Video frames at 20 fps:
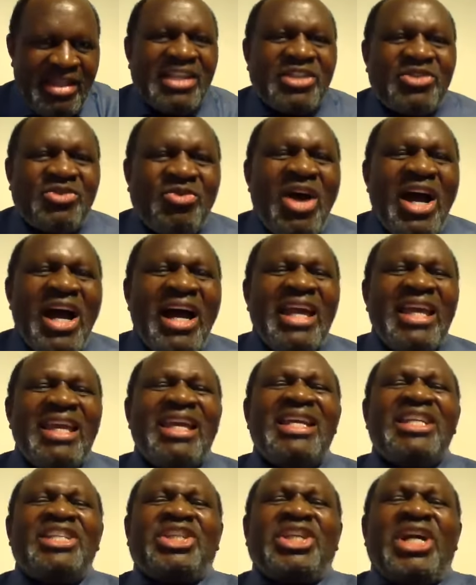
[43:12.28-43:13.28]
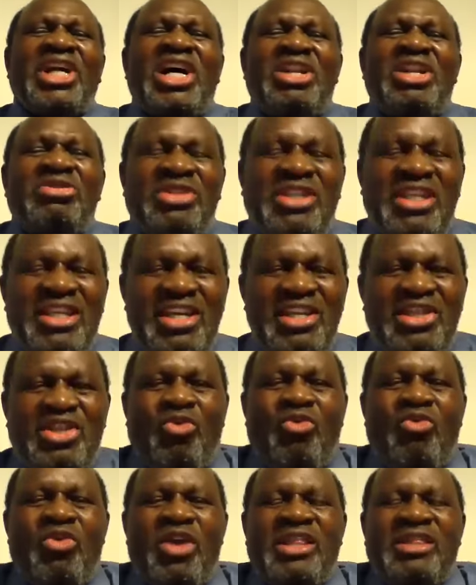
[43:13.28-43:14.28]
That's why a child
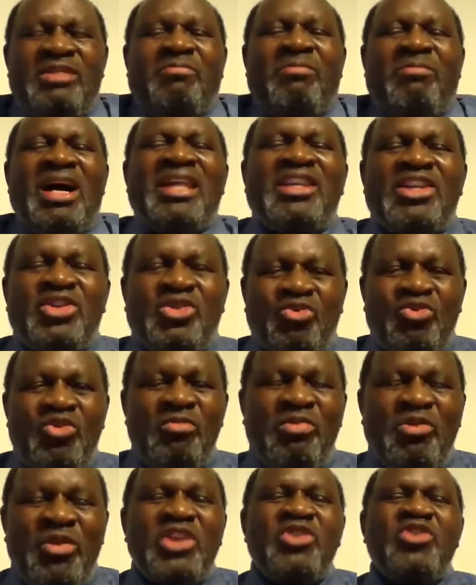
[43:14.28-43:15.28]
in mother's womb,